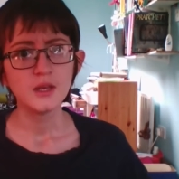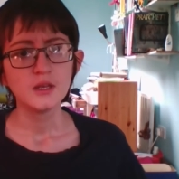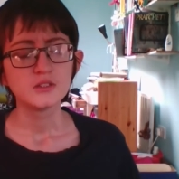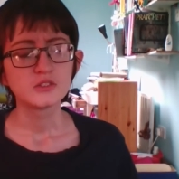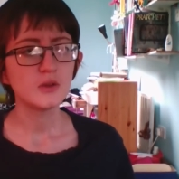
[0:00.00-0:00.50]

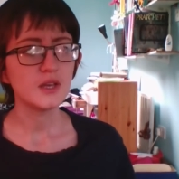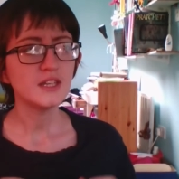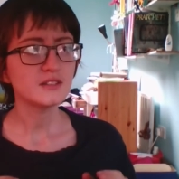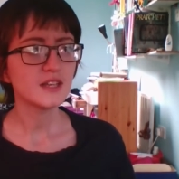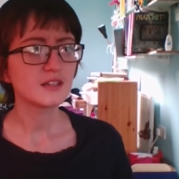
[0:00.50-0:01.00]
So in a
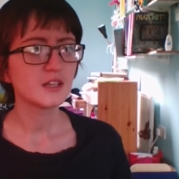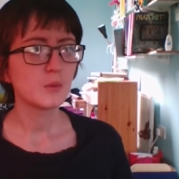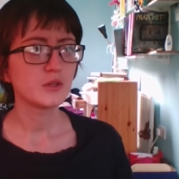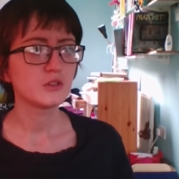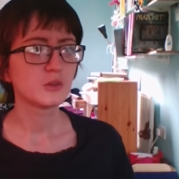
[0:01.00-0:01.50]
second, I
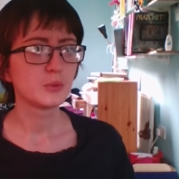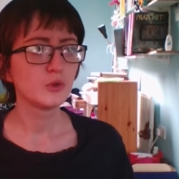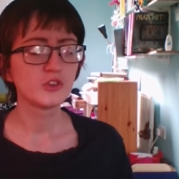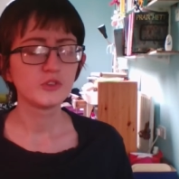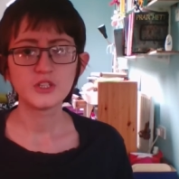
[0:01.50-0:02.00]
want you to pause
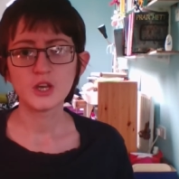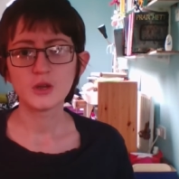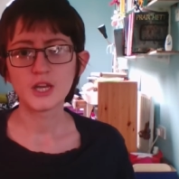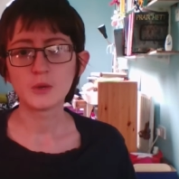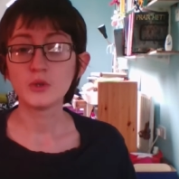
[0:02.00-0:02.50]
the video
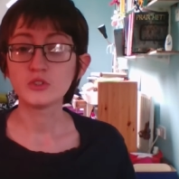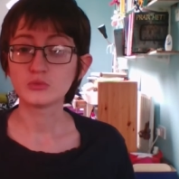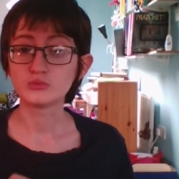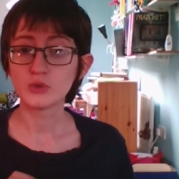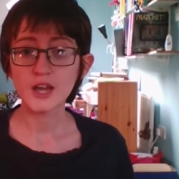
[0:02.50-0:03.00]
and I want you to
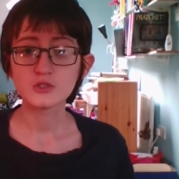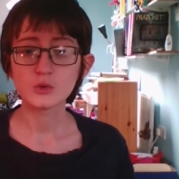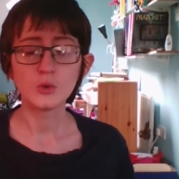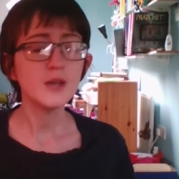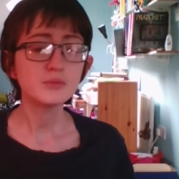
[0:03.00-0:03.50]
write or
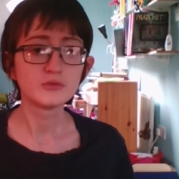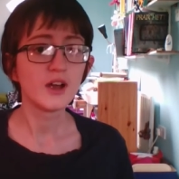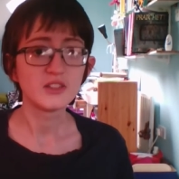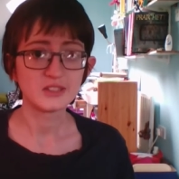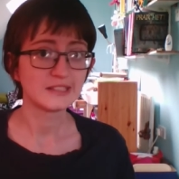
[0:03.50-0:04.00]

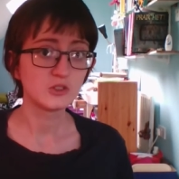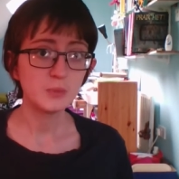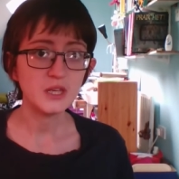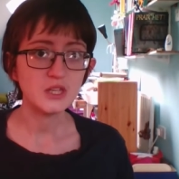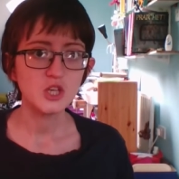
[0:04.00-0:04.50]
improvise a little
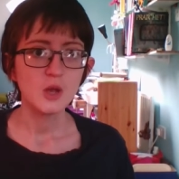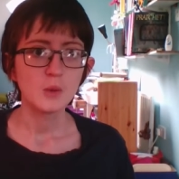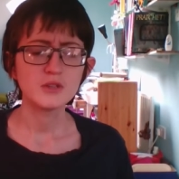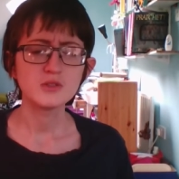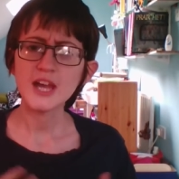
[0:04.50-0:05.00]
speech
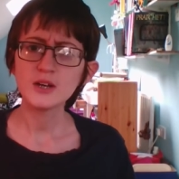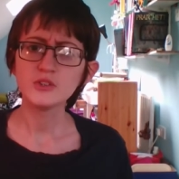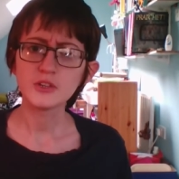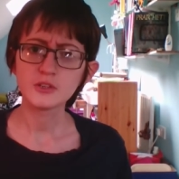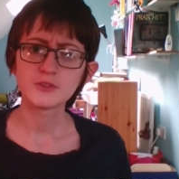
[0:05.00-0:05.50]
where you tell
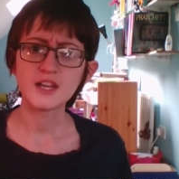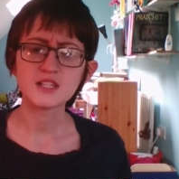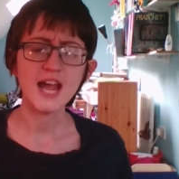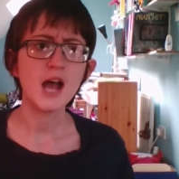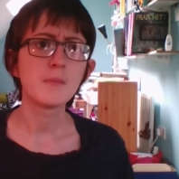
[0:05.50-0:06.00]
this friend
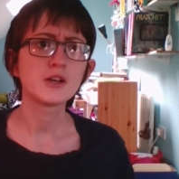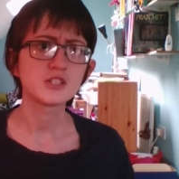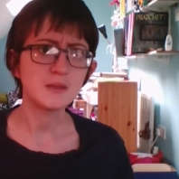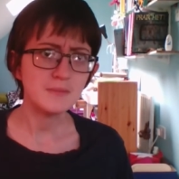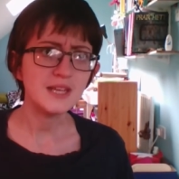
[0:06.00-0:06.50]
how much
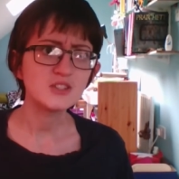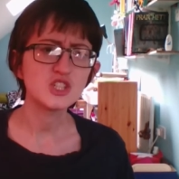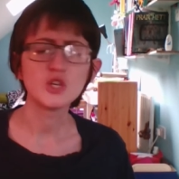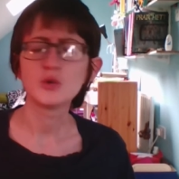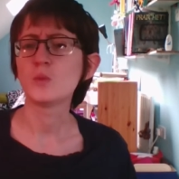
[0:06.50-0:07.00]
they mean to
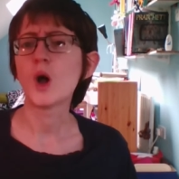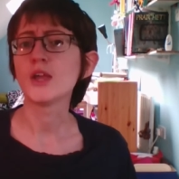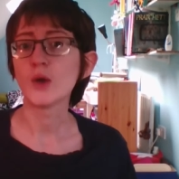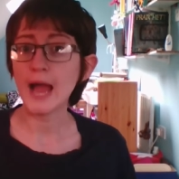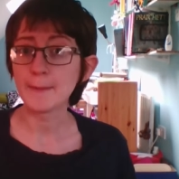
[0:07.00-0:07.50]
you and why
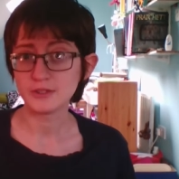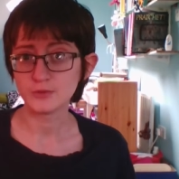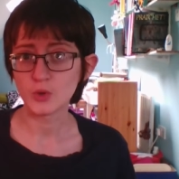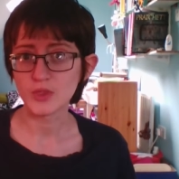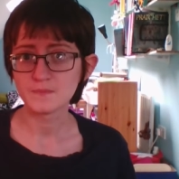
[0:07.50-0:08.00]
you're happy
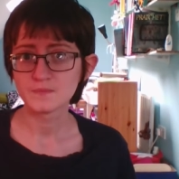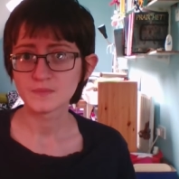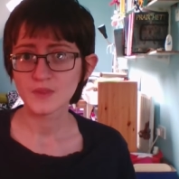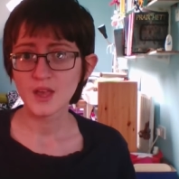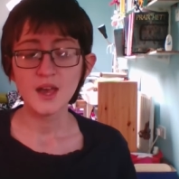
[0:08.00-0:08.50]
for them.
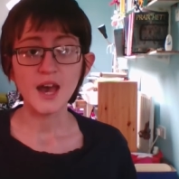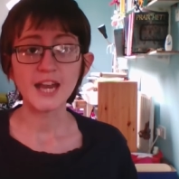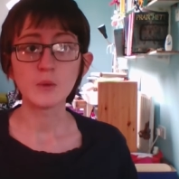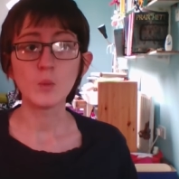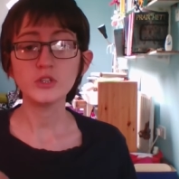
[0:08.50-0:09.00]
And I
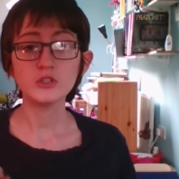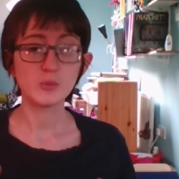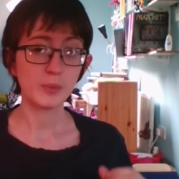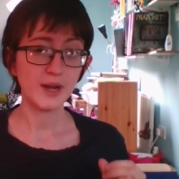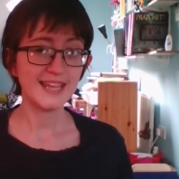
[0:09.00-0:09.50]
want you to
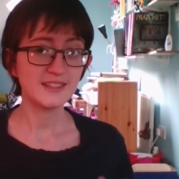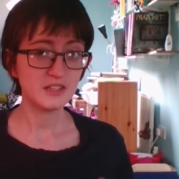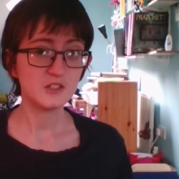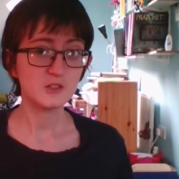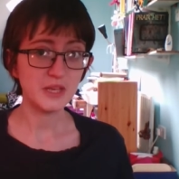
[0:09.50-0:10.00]
play this
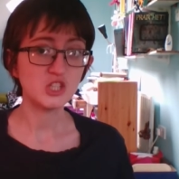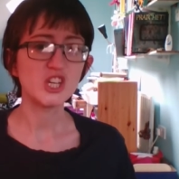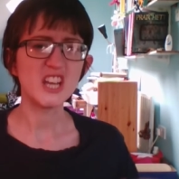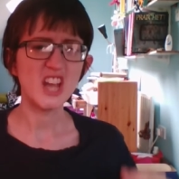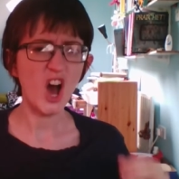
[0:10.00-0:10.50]
speech
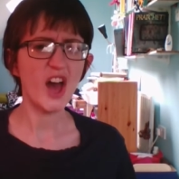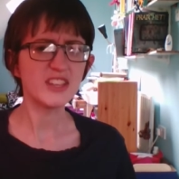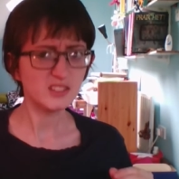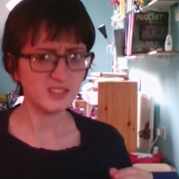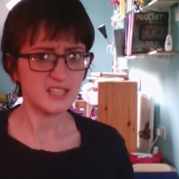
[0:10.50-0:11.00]
in high
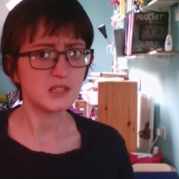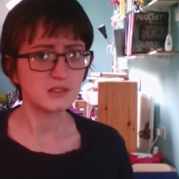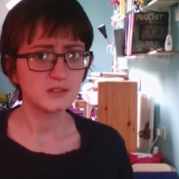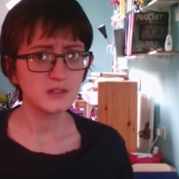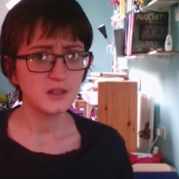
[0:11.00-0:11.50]
status.